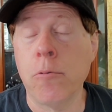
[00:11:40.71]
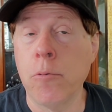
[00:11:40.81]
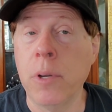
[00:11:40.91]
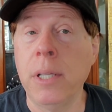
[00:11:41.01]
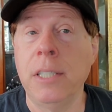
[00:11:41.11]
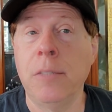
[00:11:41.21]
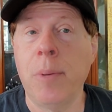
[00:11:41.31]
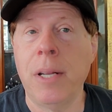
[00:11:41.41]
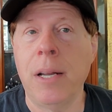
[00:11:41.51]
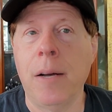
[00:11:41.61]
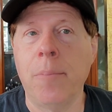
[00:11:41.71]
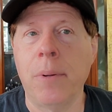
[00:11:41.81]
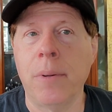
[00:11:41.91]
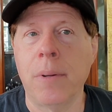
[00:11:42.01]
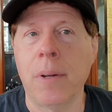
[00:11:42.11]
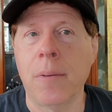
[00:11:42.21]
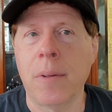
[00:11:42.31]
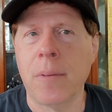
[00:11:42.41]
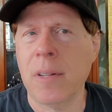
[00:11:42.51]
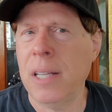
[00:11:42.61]
really speeded up
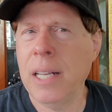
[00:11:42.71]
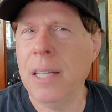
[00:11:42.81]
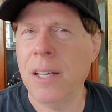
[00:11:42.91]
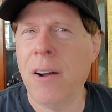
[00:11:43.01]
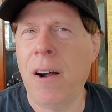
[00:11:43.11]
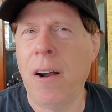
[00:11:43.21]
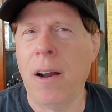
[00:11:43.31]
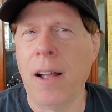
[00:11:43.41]
cleaning the car.